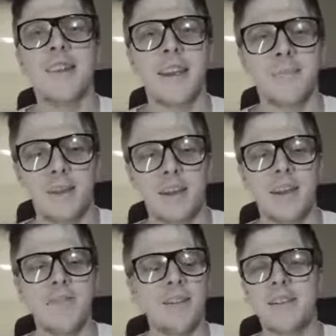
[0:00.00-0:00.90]
DMT
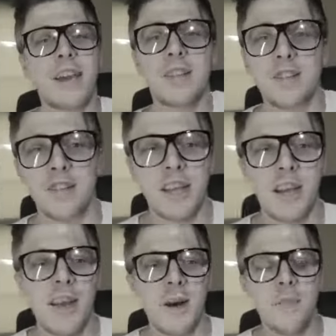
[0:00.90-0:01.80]
even
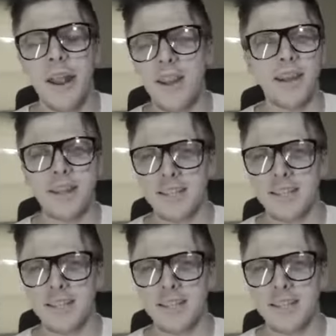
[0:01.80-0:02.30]
intentionally, but I didn't